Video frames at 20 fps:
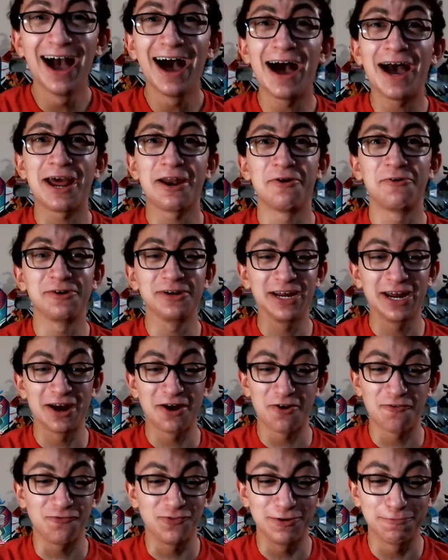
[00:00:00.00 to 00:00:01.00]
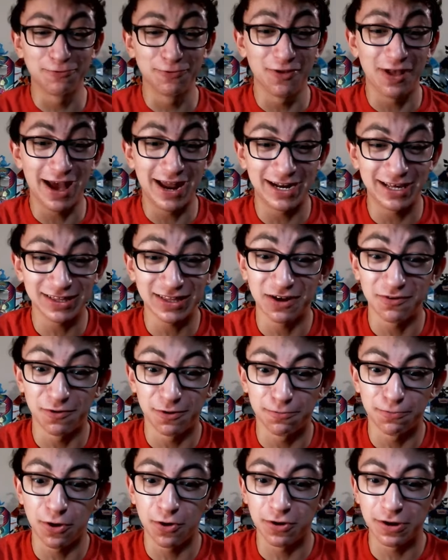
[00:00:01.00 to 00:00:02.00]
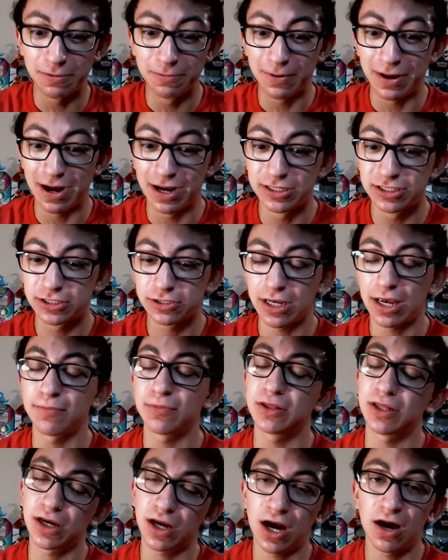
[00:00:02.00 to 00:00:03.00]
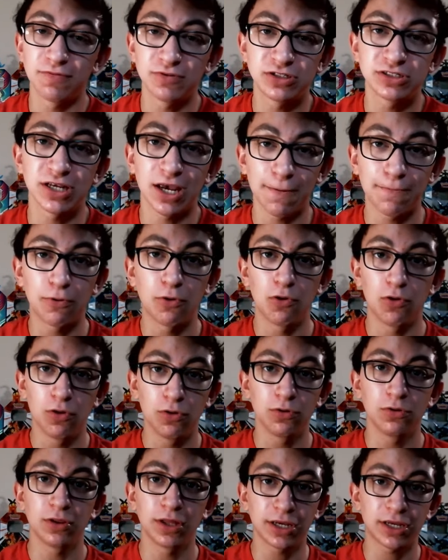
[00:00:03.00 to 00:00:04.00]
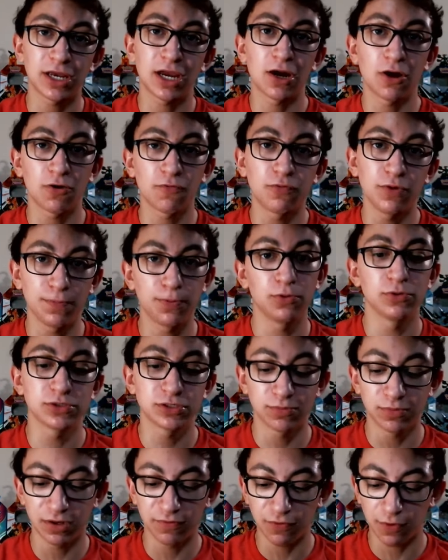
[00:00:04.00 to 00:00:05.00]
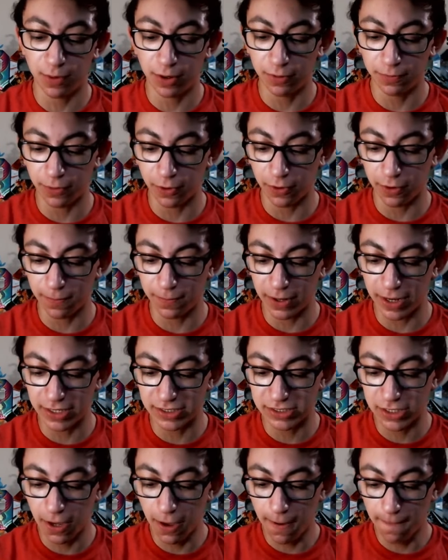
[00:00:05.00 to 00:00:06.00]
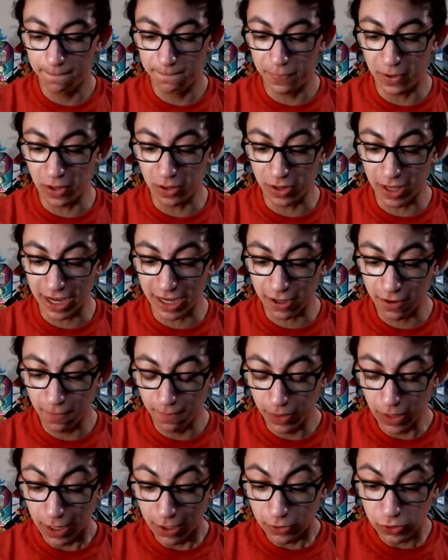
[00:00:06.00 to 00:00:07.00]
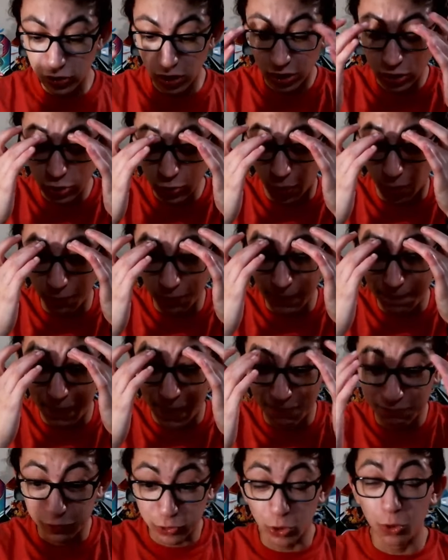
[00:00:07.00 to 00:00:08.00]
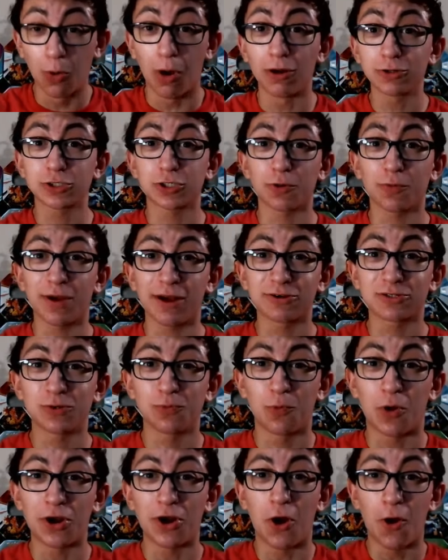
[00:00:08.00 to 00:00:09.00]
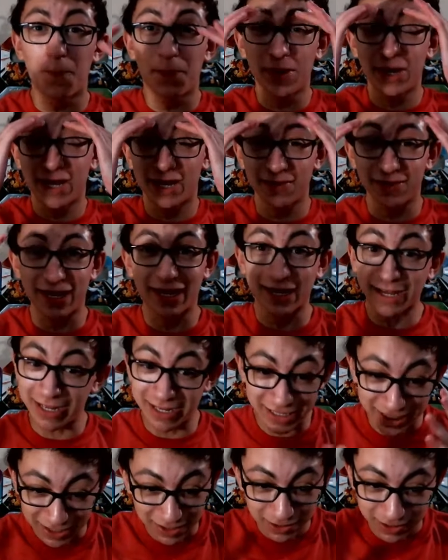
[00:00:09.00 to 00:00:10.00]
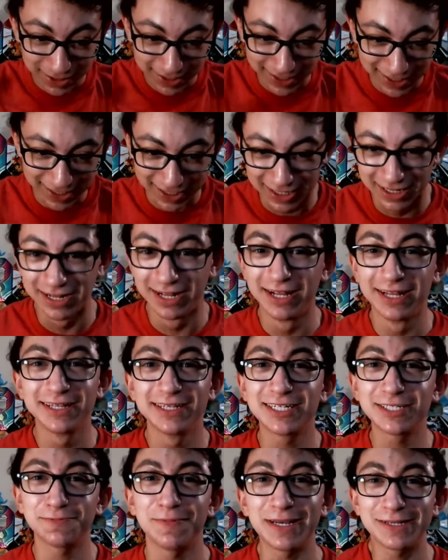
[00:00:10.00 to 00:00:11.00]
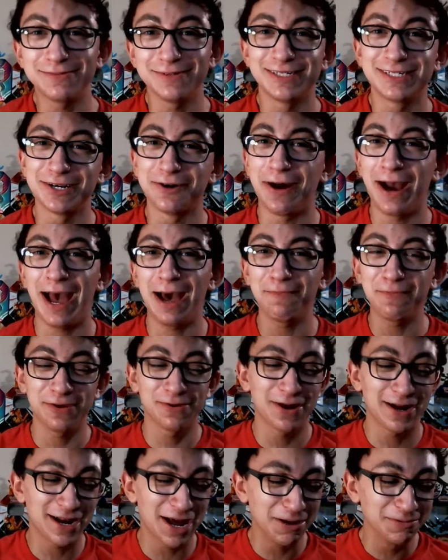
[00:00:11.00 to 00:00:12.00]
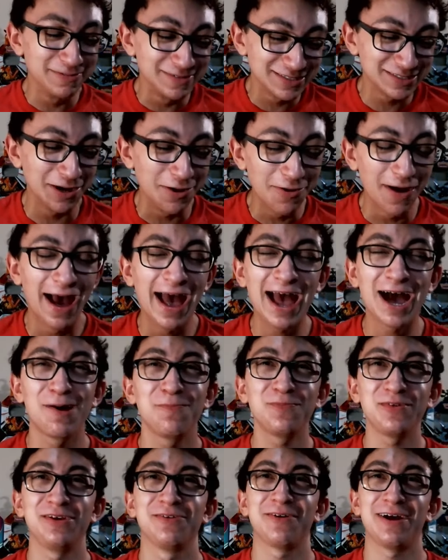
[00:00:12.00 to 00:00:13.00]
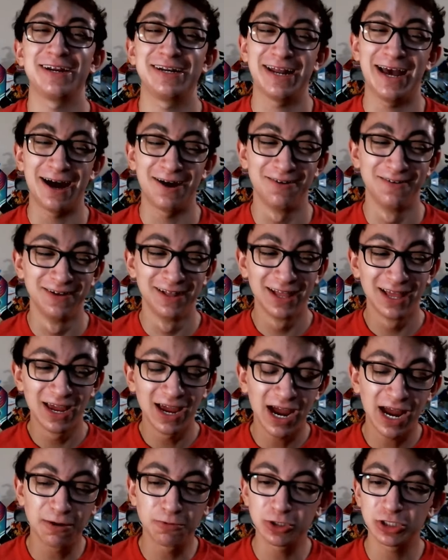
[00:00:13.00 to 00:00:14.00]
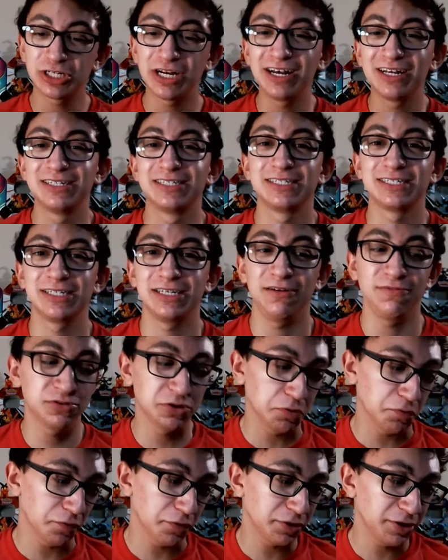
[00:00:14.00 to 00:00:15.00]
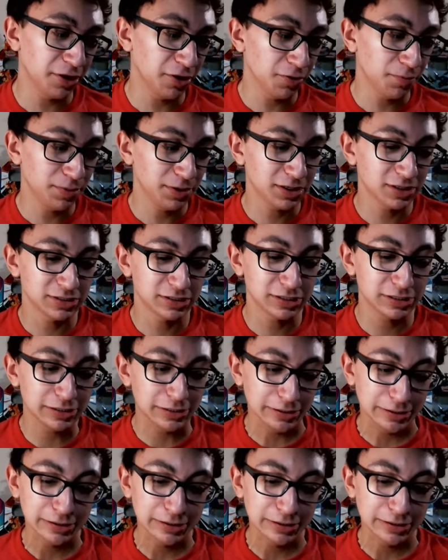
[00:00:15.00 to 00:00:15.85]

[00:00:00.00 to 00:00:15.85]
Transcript: I don't care if we pull anything Unbroken Bonds. I mean, like, obviously I pull, like, care if we pull something from Unbroken Bonds. But, like, Duck Squad, we have two Ultra Rares in one opening. Like, ugh, this makes me so happy right now. I'm so happy right now. I wish I had sleeves over here because